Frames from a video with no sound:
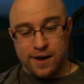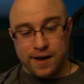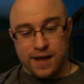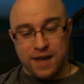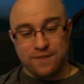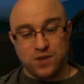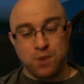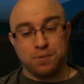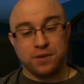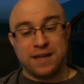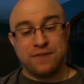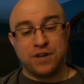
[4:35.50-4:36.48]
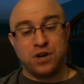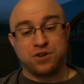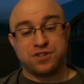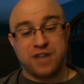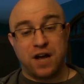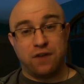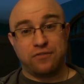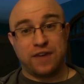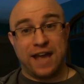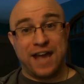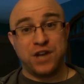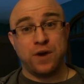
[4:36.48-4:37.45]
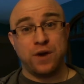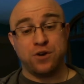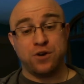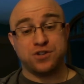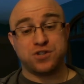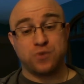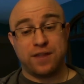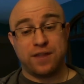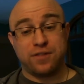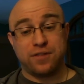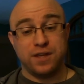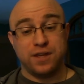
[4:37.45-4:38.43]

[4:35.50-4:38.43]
If you believe in yourself and your inner strength,